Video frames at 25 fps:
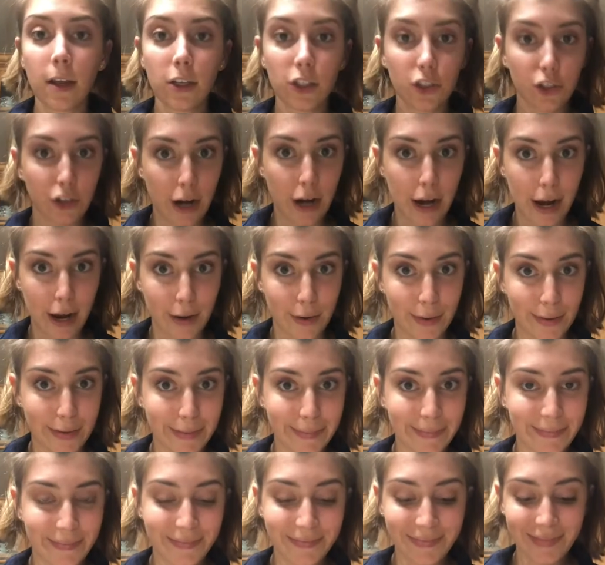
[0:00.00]
triangle,
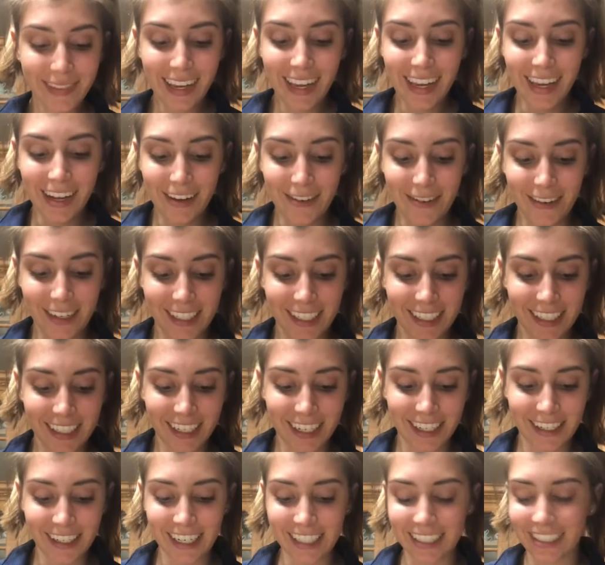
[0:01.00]
which is our
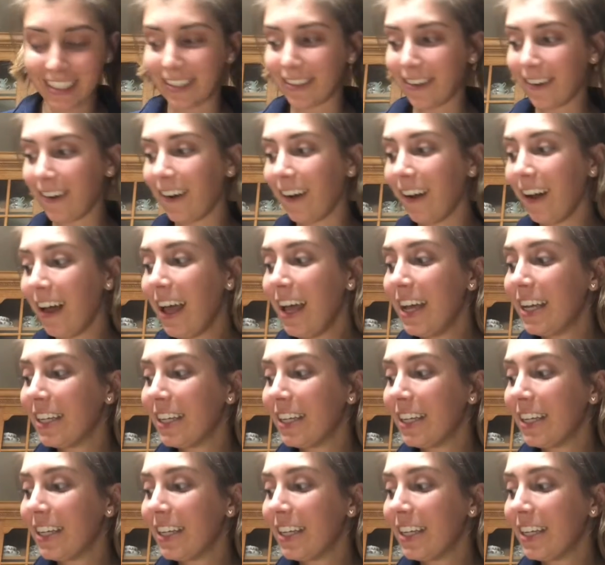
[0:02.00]
crescent roll.